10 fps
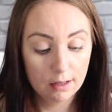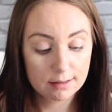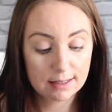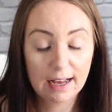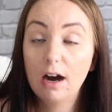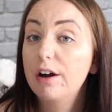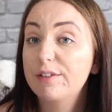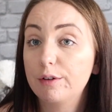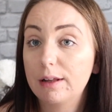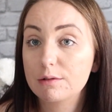So yeah, I
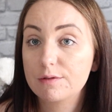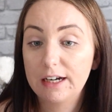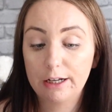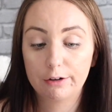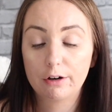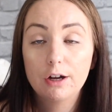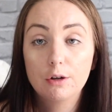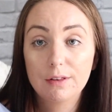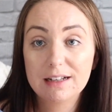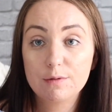thought that was really good. I
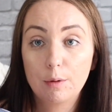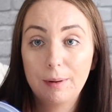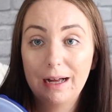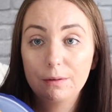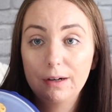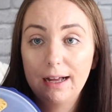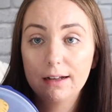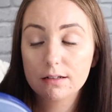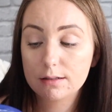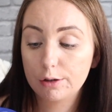got this from
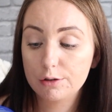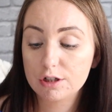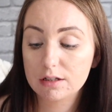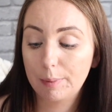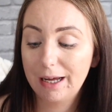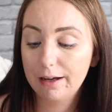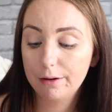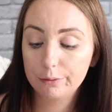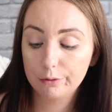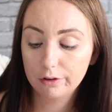Poundland, so just
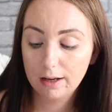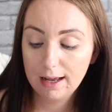£1,